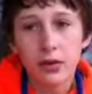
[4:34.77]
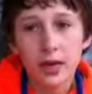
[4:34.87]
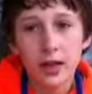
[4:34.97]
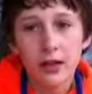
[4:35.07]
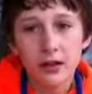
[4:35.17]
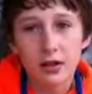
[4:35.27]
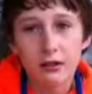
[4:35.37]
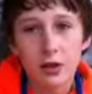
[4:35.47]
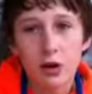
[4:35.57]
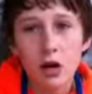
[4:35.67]
that
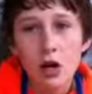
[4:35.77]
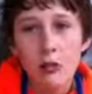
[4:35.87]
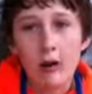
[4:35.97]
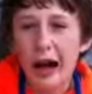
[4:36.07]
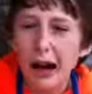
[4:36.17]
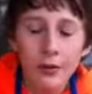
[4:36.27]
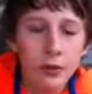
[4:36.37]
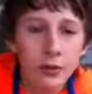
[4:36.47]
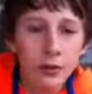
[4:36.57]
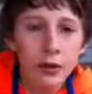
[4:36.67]
stuff go. But I
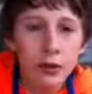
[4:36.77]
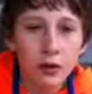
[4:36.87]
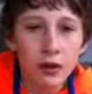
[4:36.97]
wouldn't